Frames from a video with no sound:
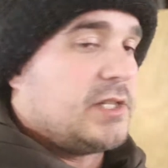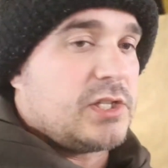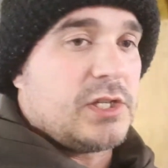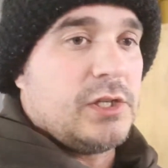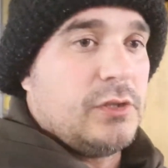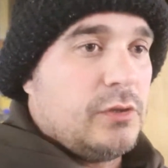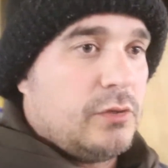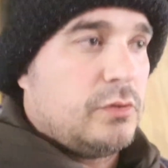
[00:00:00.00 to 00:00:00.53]

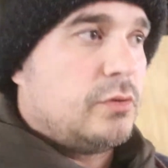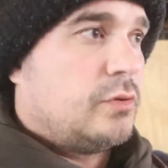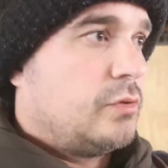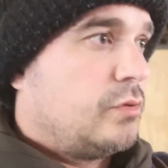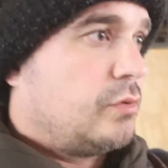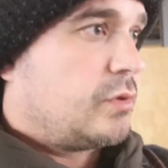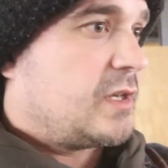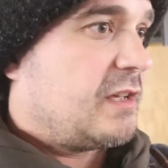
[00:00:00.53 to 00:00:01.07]

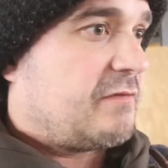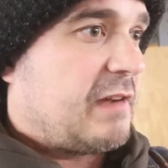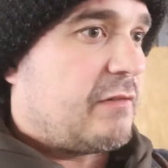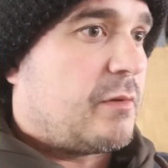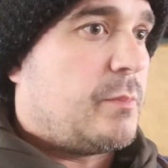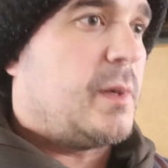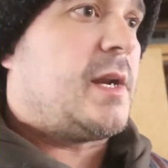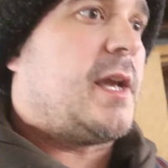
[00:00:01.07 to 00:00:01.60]
to give
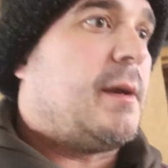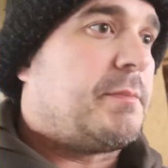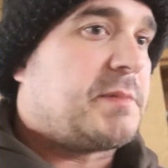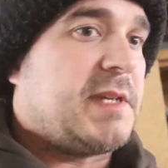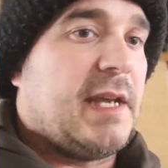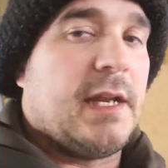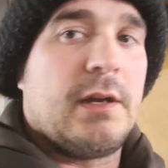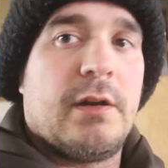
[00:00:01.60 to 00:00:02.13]
everybody an
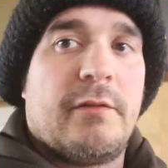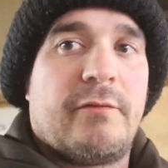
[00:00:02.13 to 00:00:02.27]
update